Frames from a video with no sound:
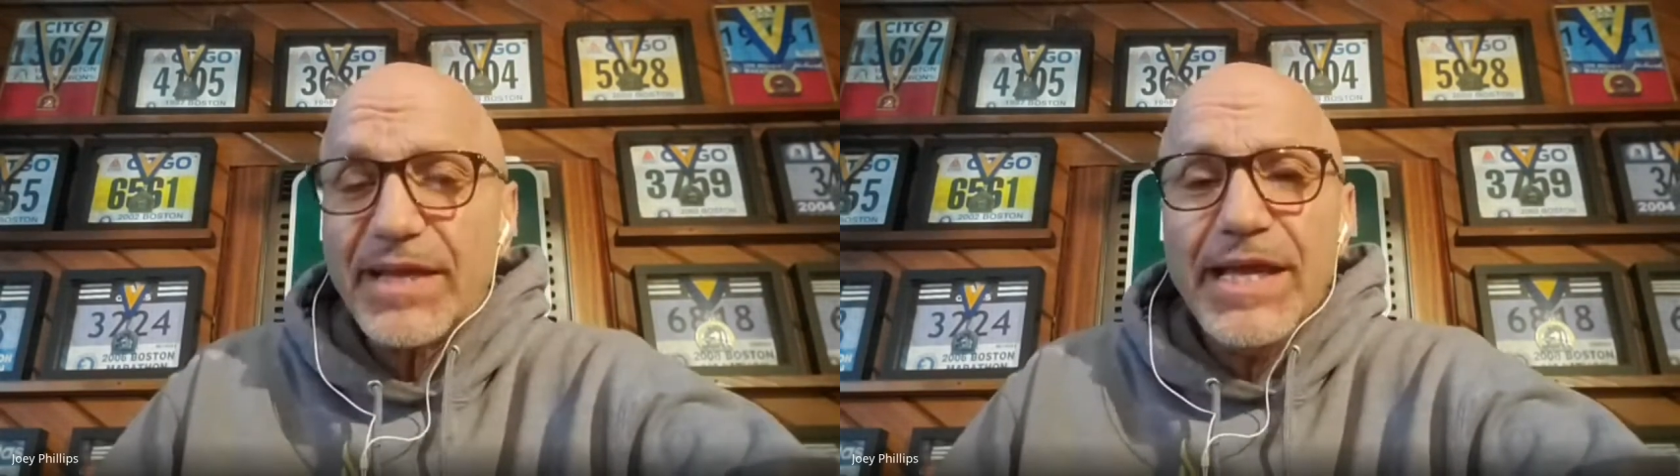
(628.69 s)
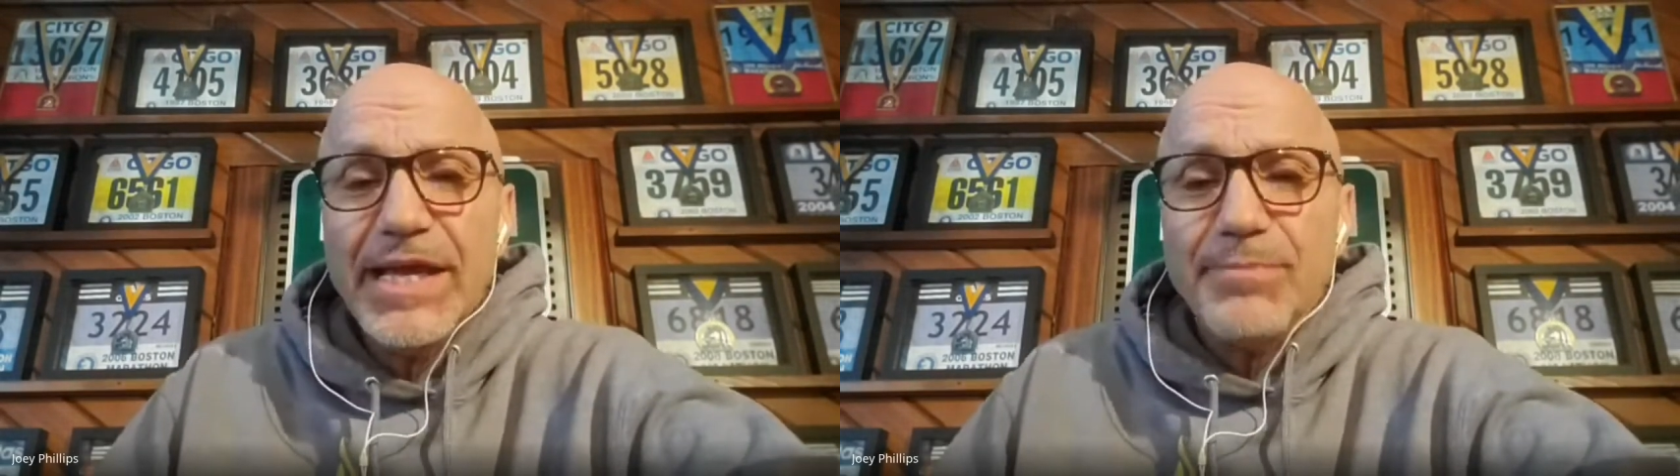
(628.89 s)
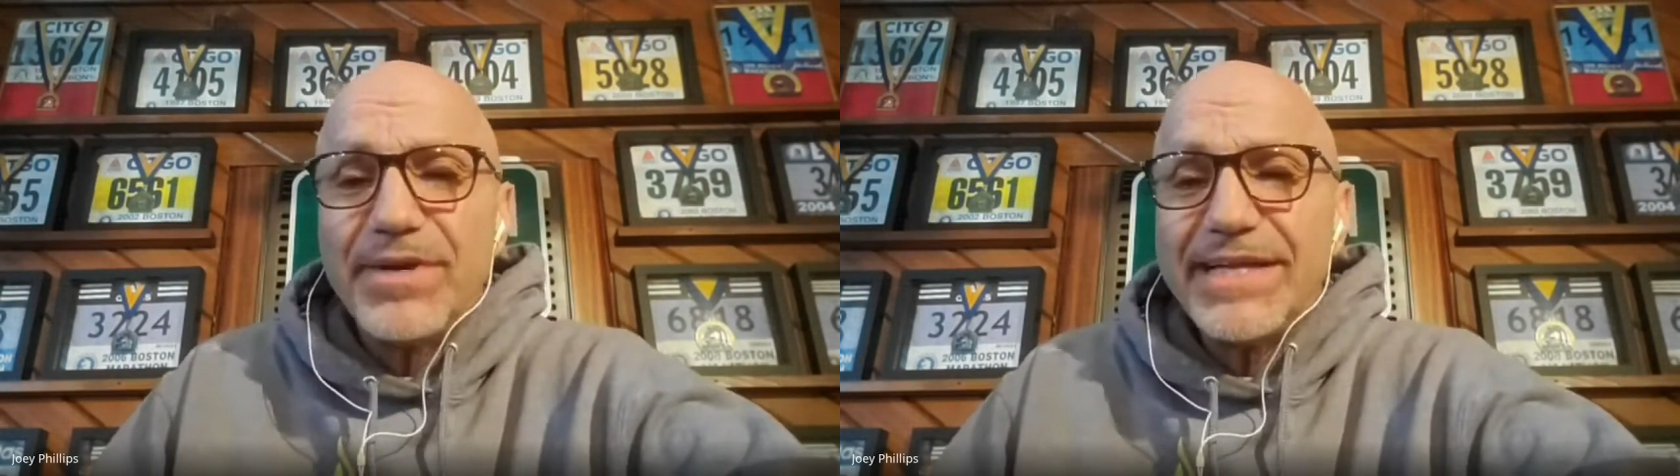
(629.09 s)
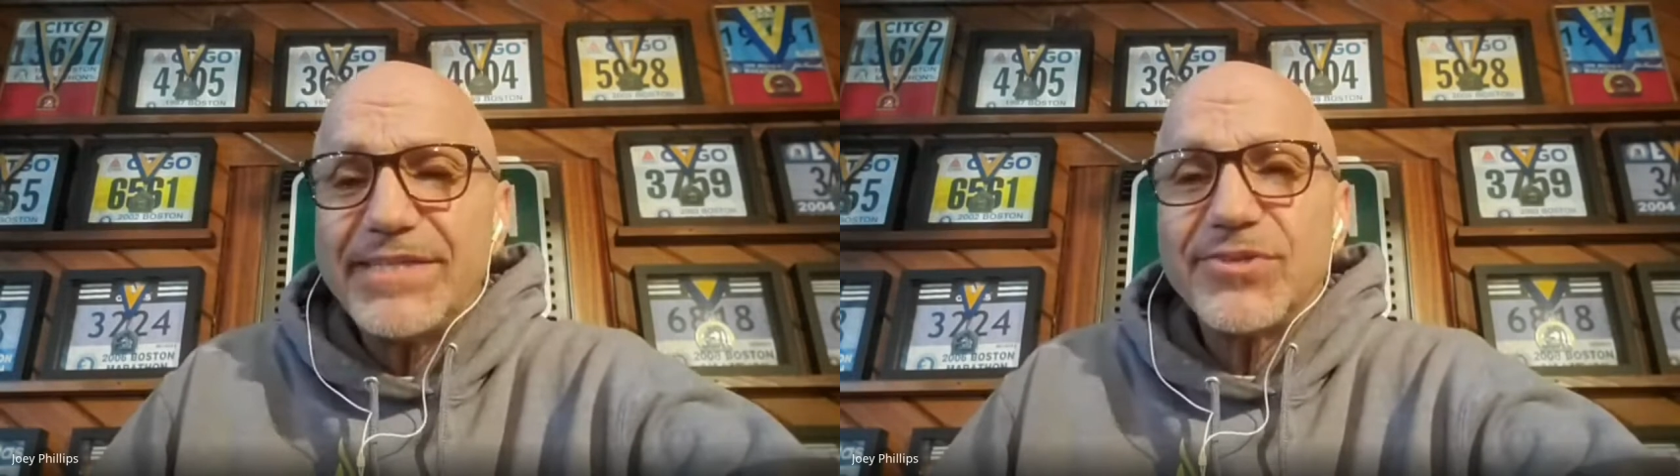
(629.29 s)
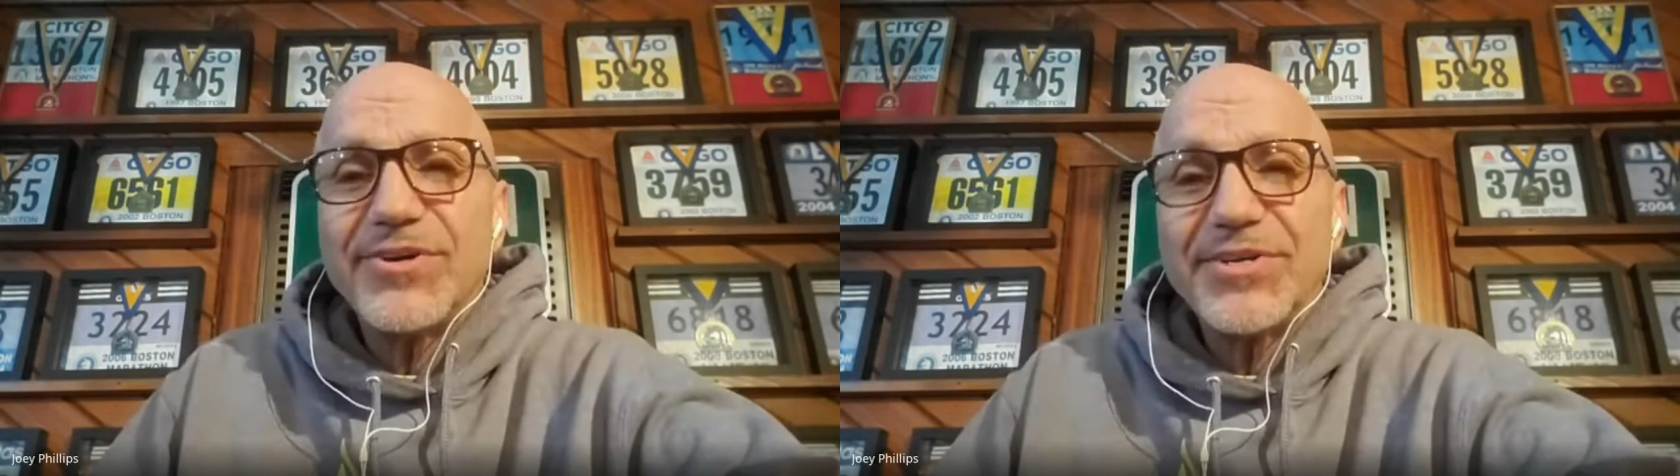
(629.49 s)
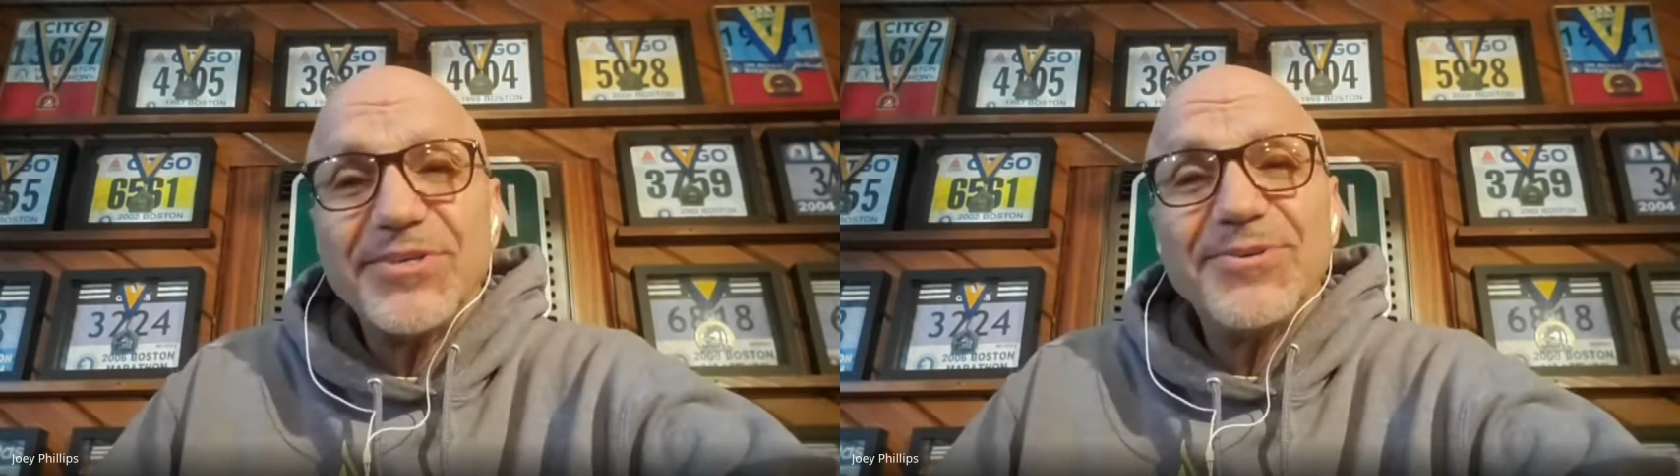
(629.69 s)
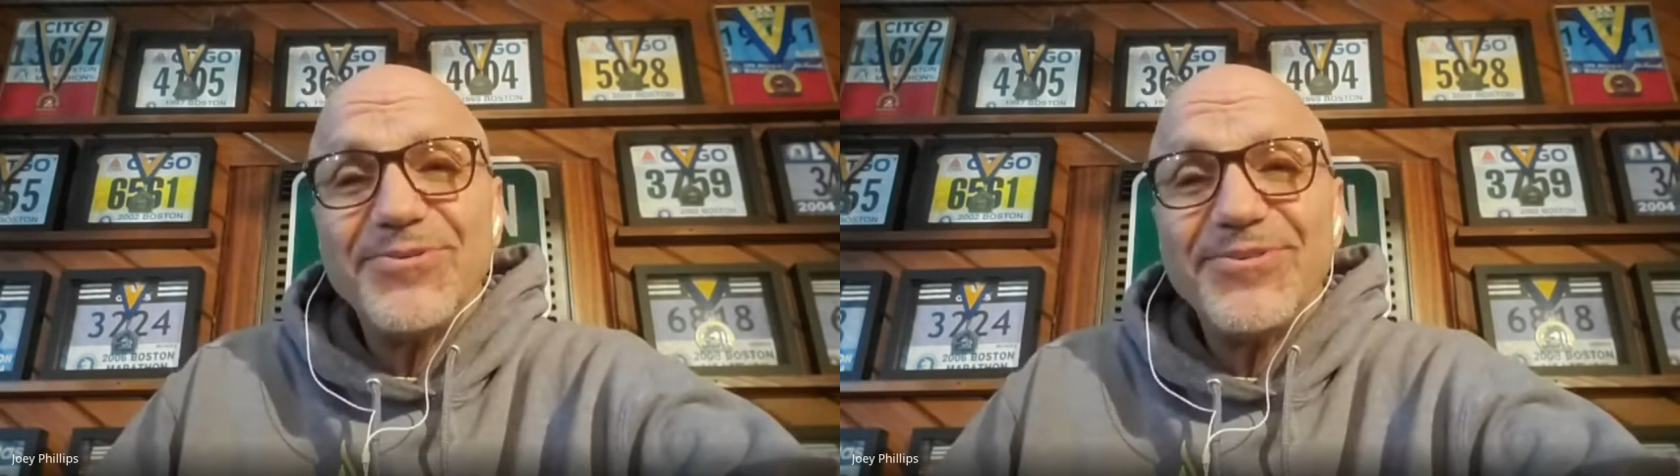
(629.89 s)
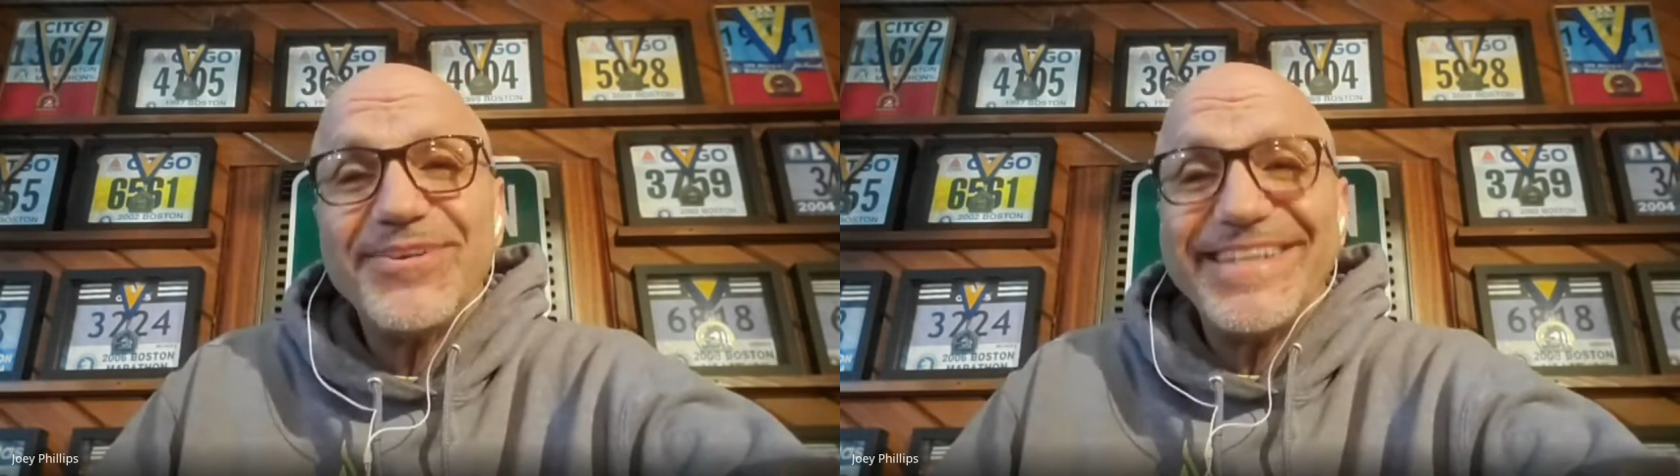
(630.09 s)
But I saw you
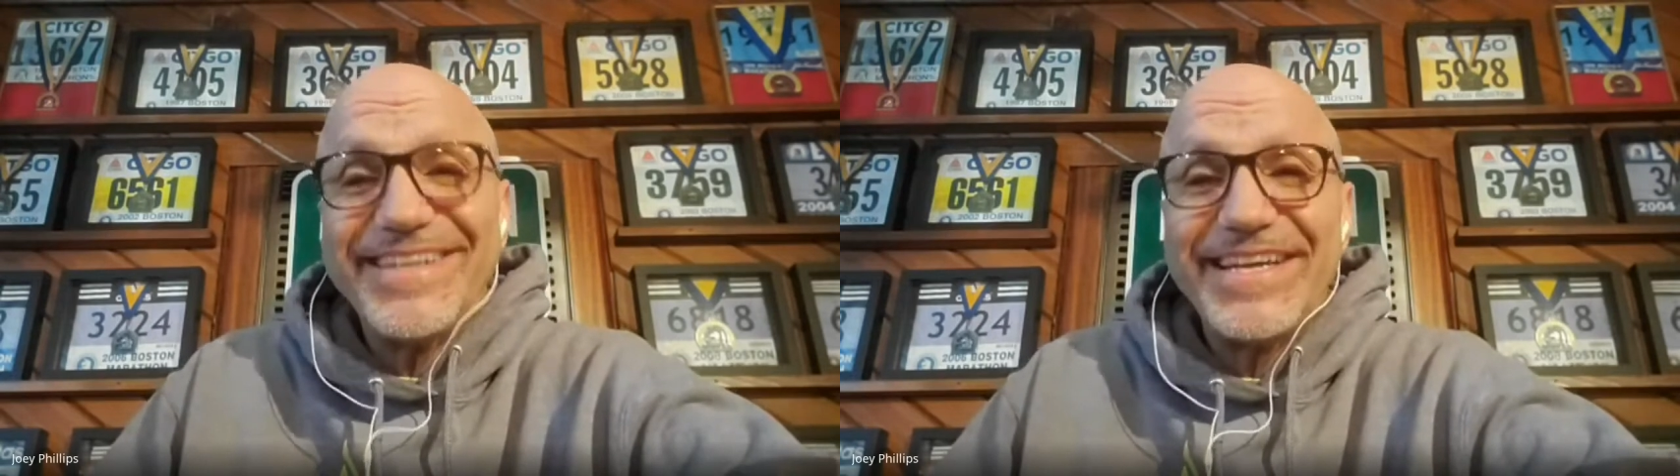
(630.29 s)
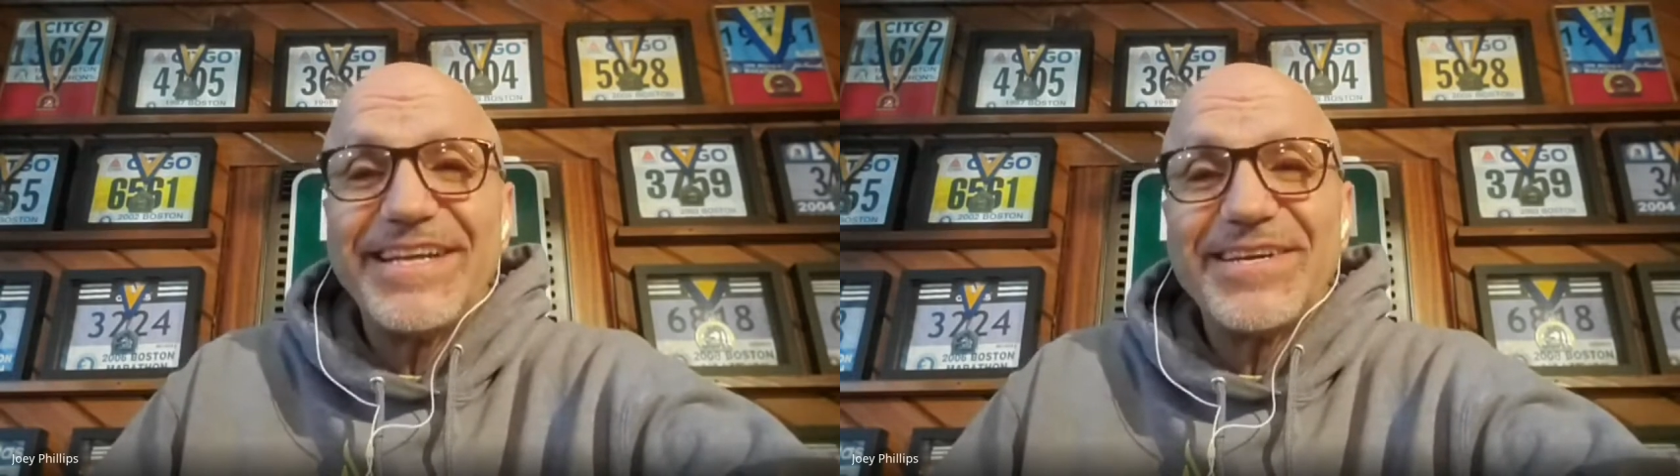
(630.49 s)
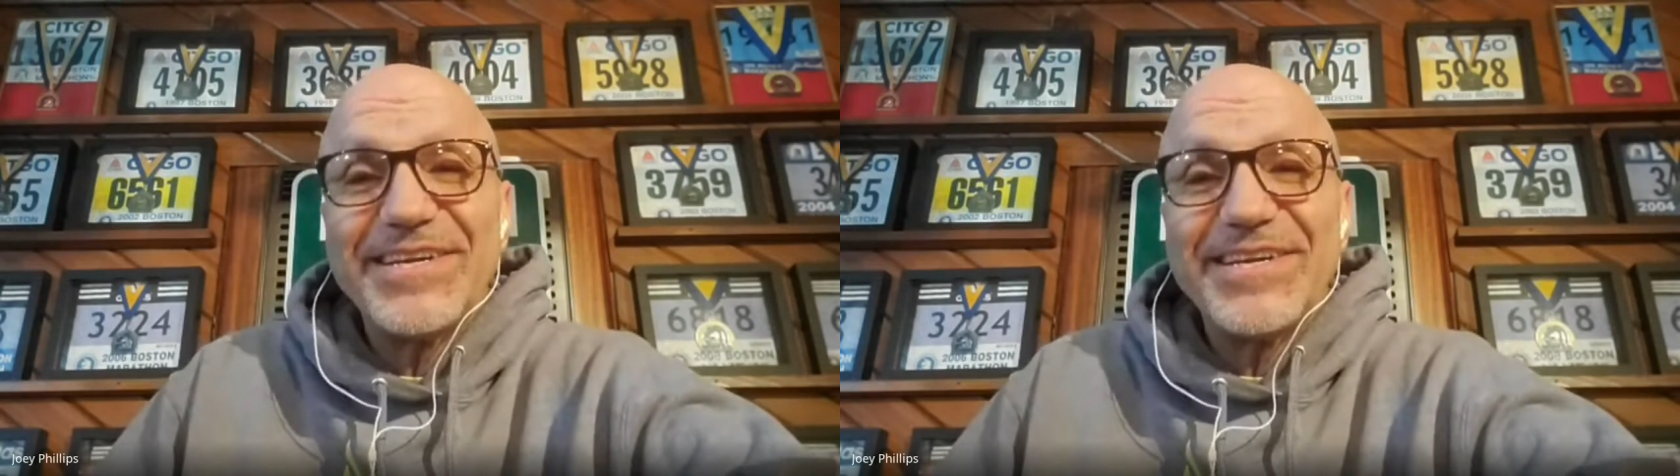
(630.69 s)
and a